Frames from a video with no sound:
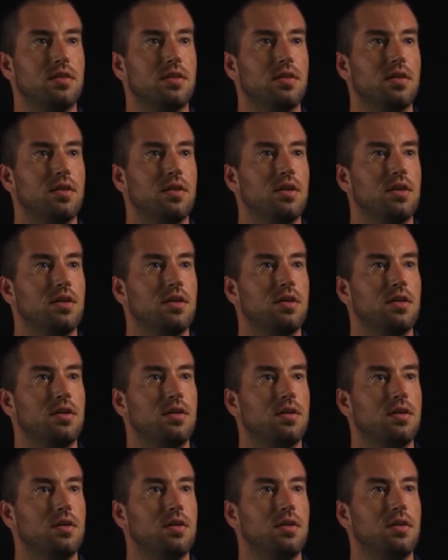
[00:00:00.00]

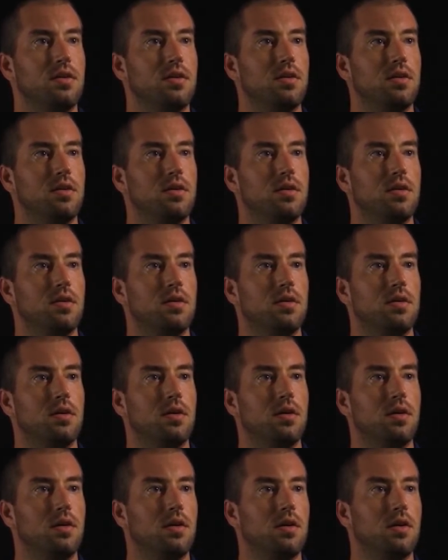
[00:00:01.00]

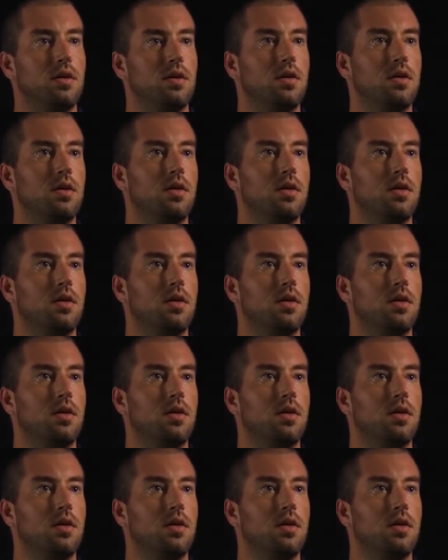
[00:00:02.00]
Nobody speaks.